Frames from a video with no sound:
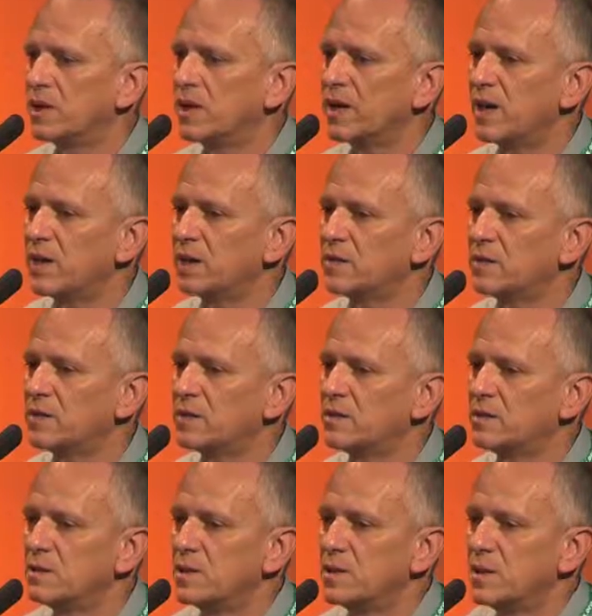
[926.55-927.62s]
characters
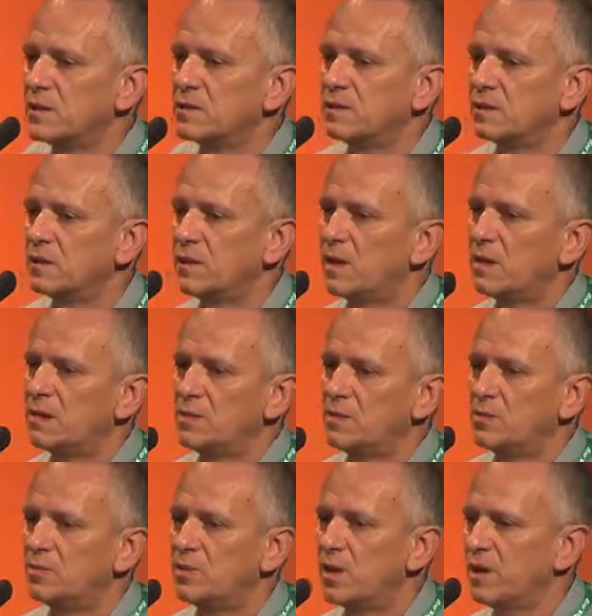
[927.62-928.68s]
that then
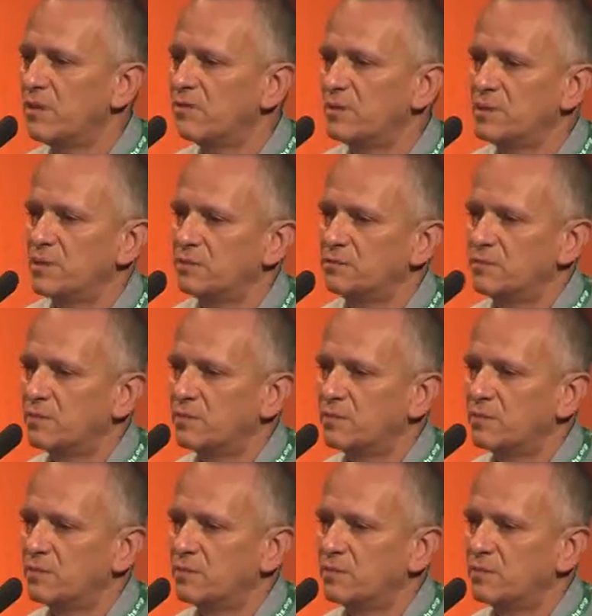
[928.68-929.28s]
could have a